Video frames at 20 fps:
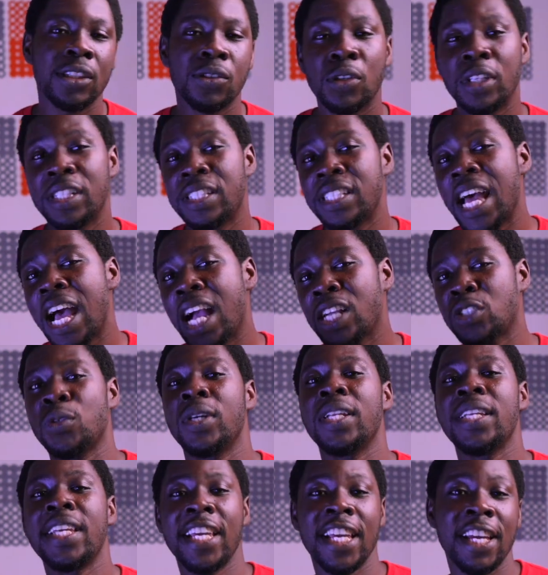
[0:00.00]
So it's
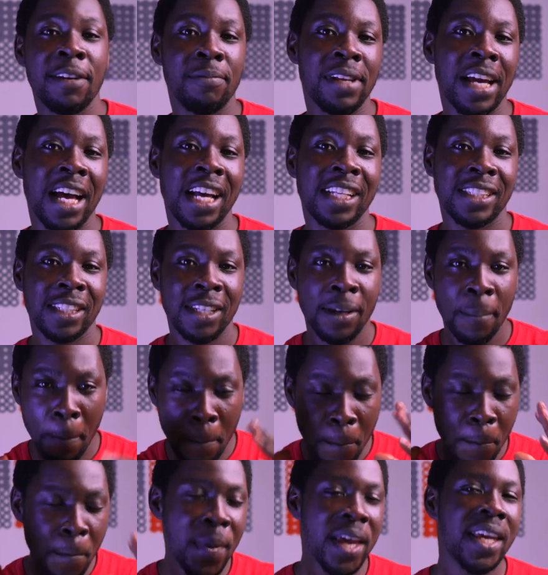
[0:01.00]
actually aimed at
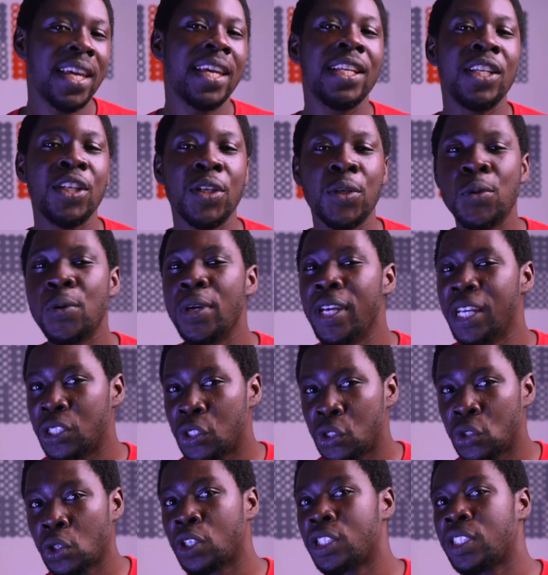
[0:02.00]
making you a
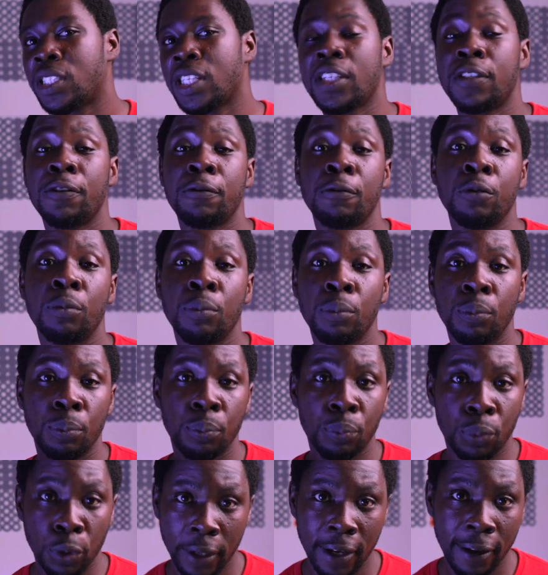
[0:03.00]
successful
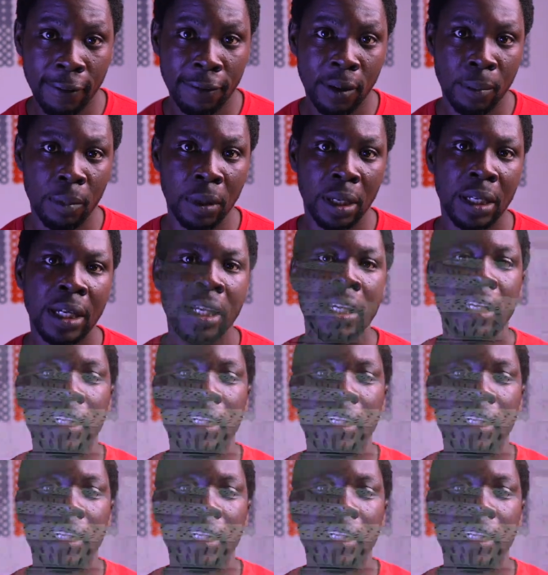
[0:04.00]
broiler farmer.